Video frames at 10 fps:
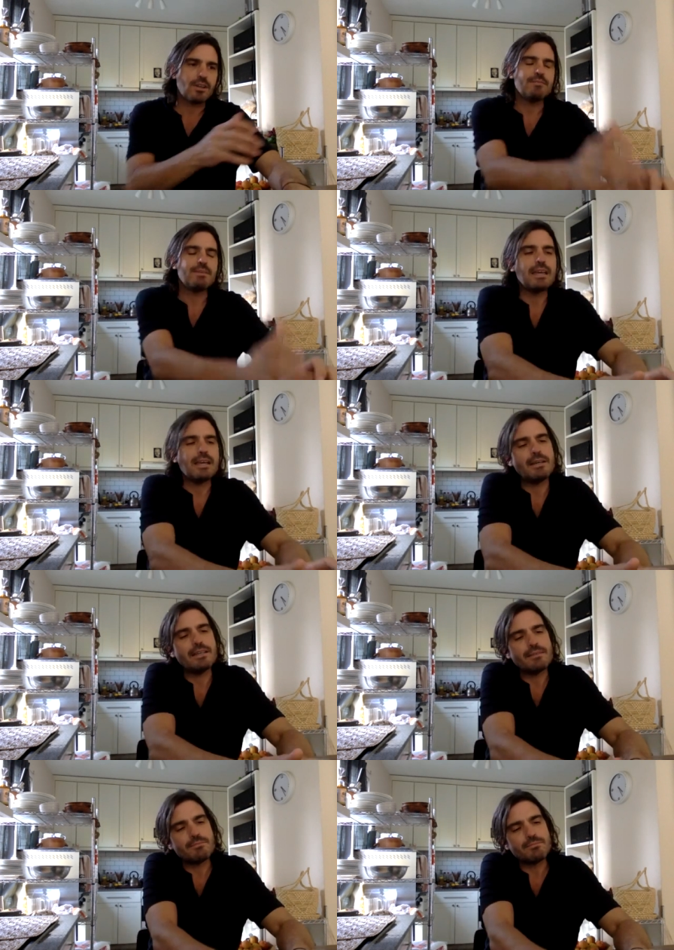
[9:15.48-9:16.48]
uh,
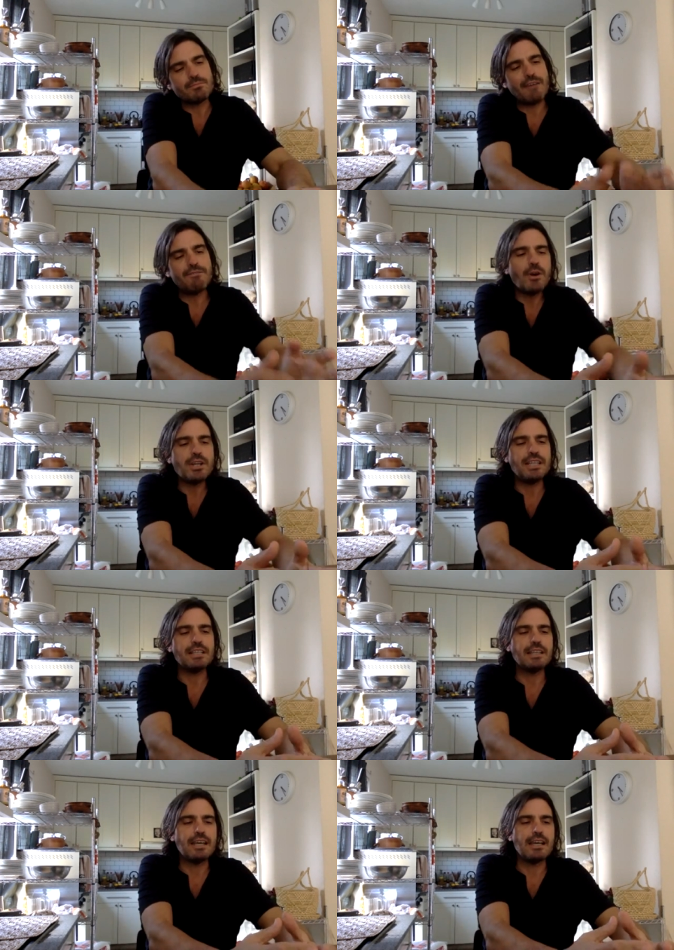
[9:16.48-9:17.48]
avoiding
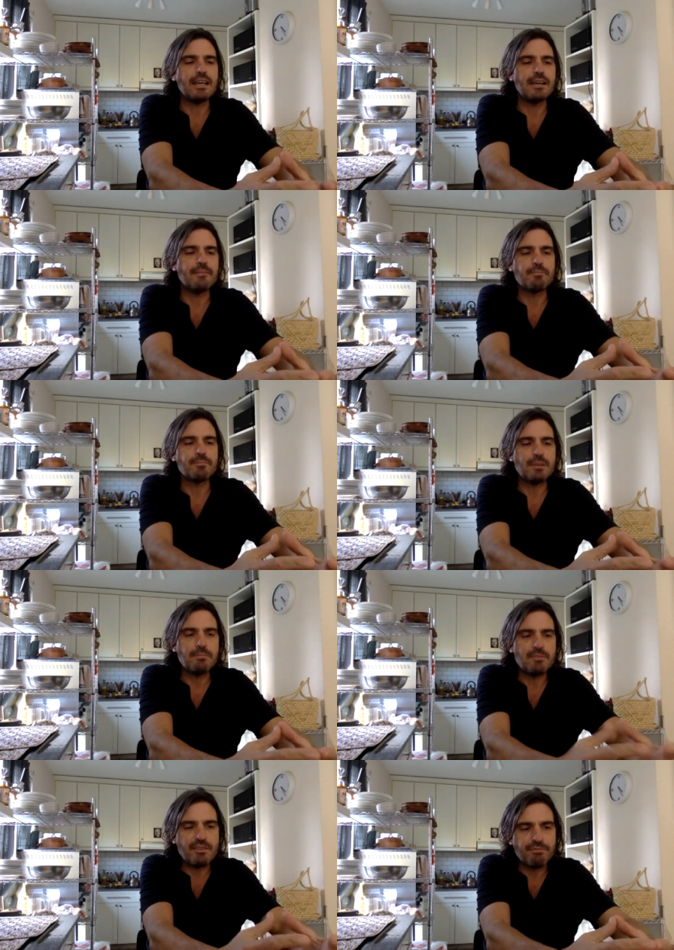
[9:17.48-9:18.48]
the, the,
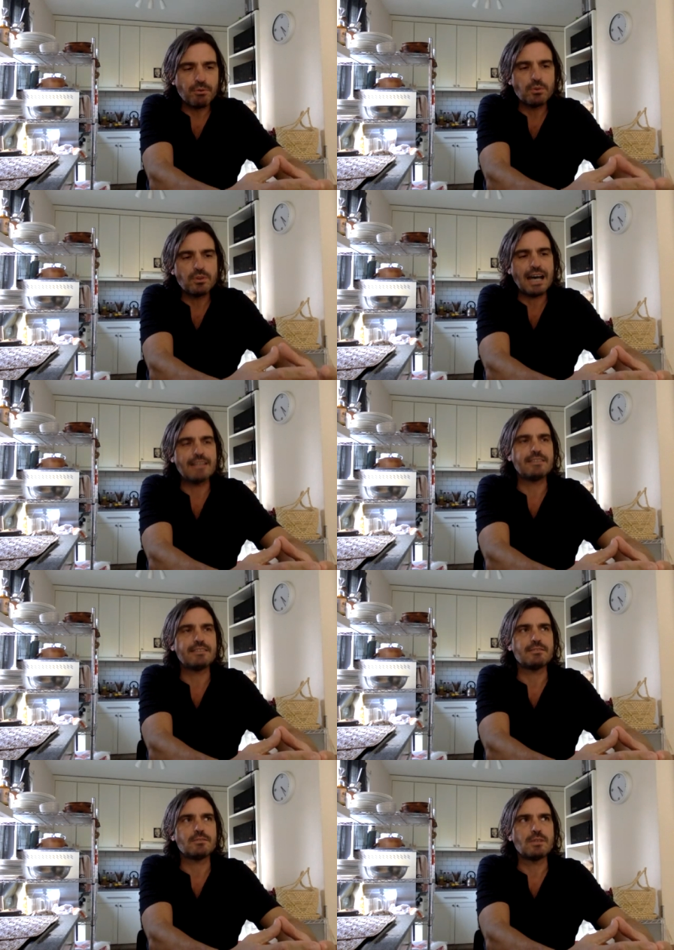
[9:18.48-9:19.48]
the, food that
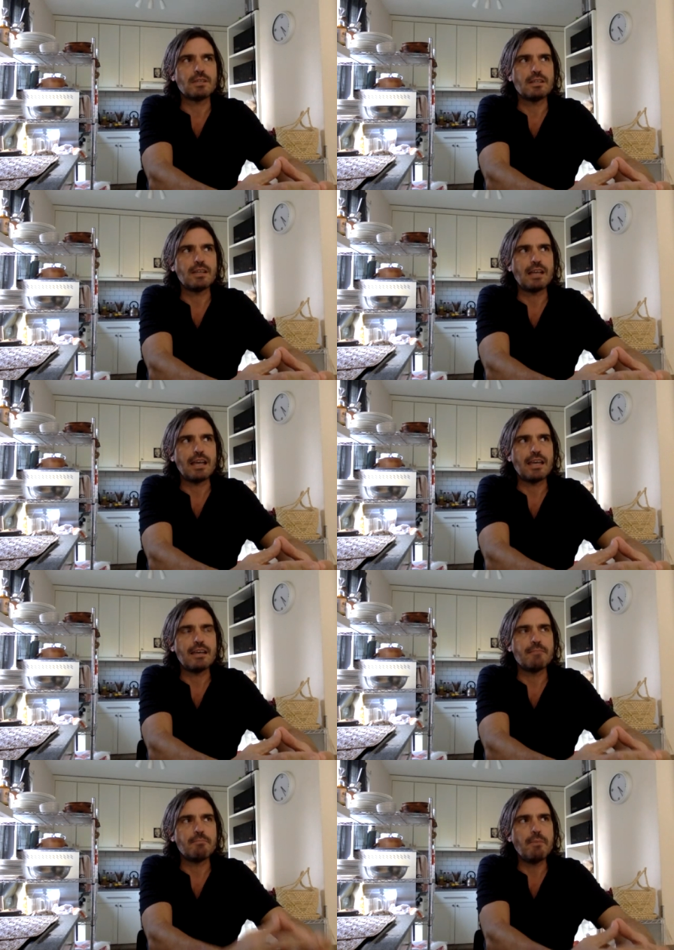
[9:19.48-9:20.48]

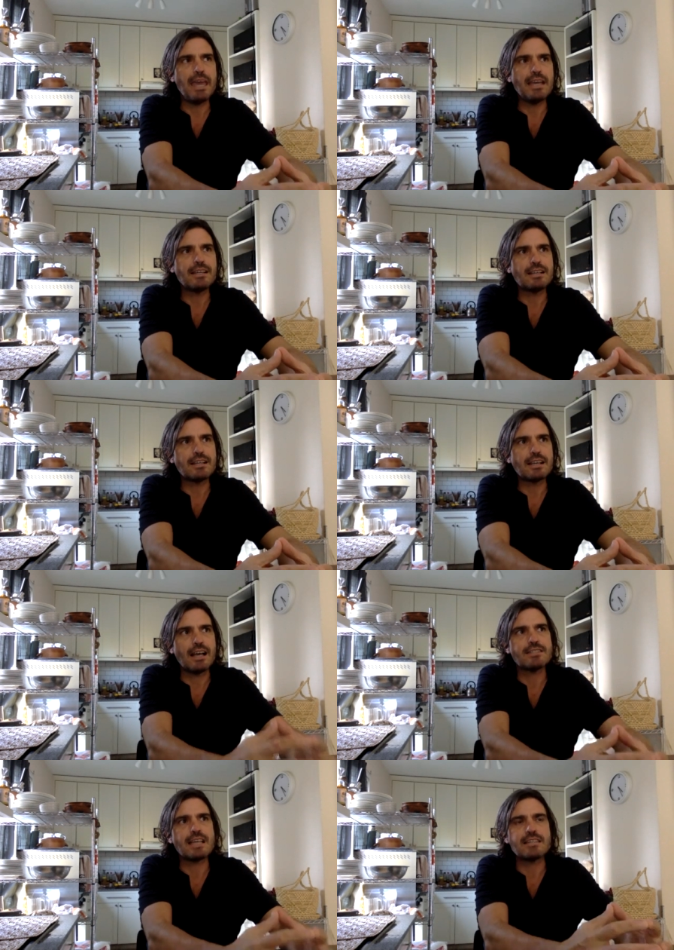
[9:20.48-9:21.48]
uh, make
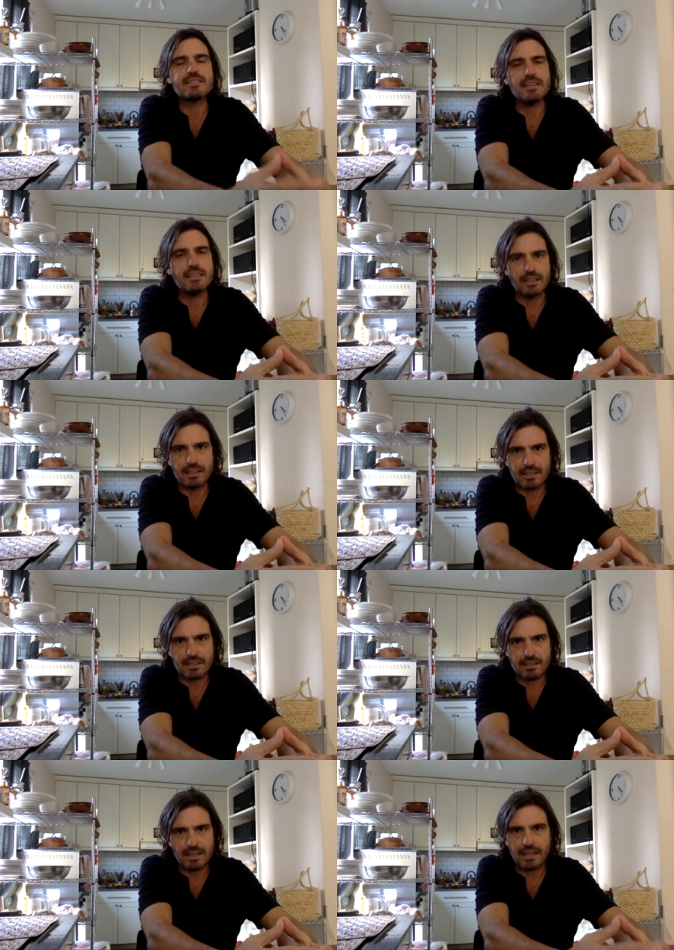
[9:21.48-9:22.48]
us acidic.
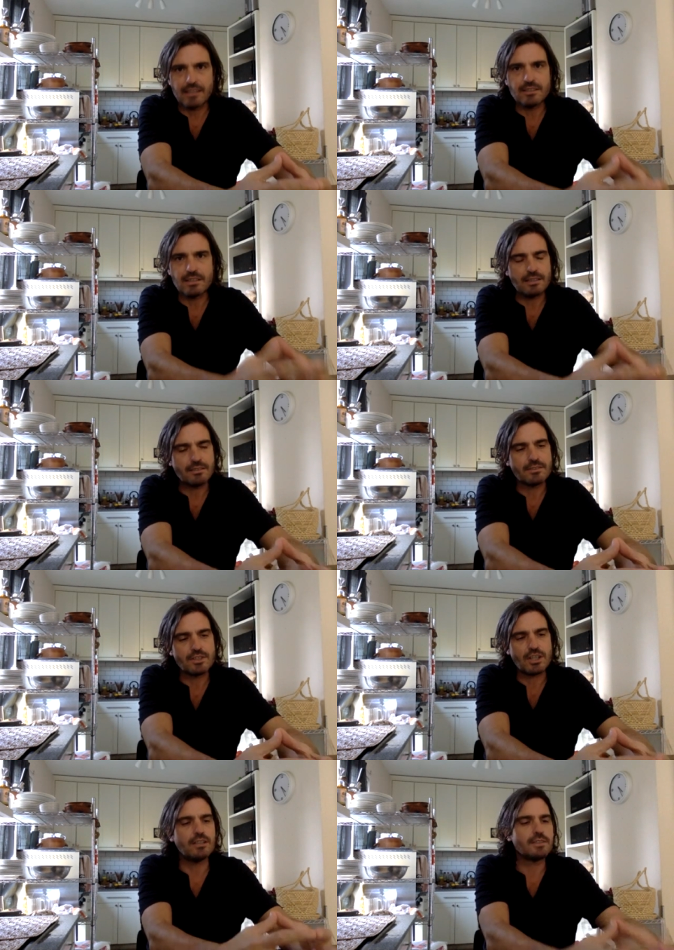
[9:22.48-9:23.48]
Like in, in
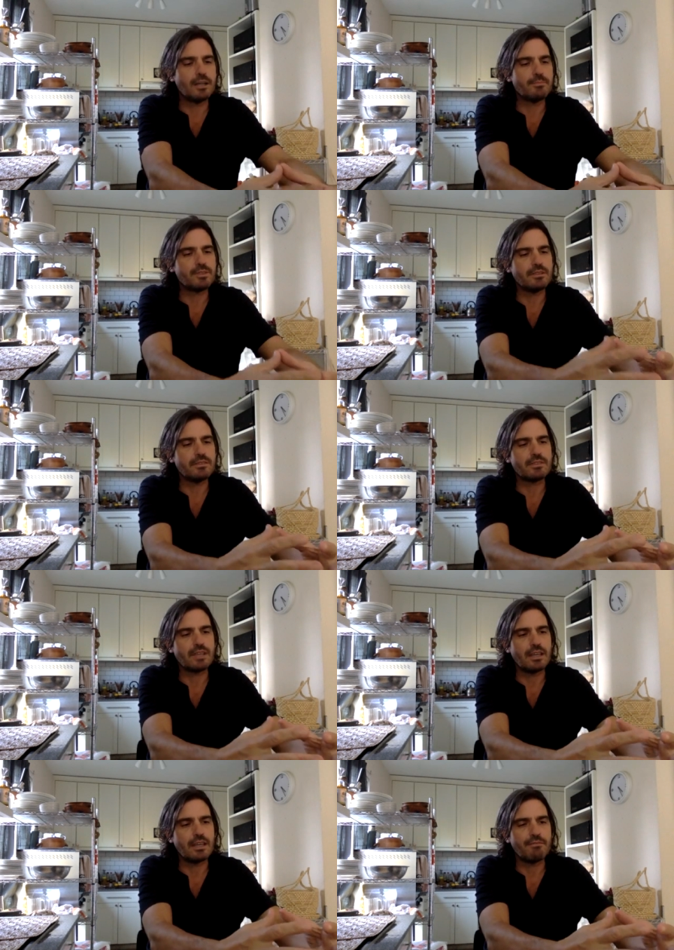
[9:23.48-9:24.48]
general terms, is
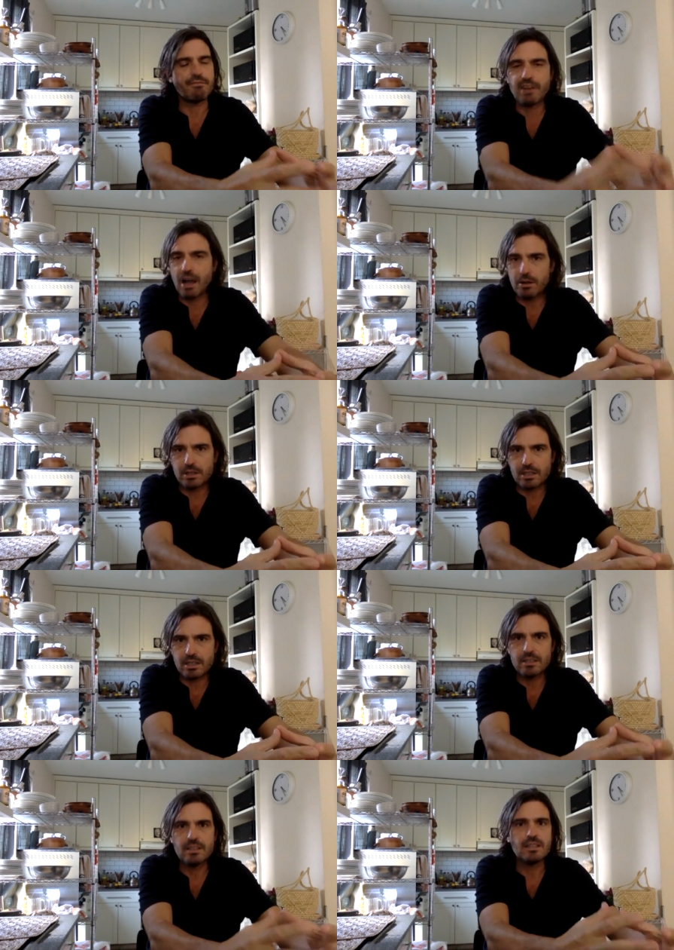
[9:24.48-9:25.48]
uh, flour,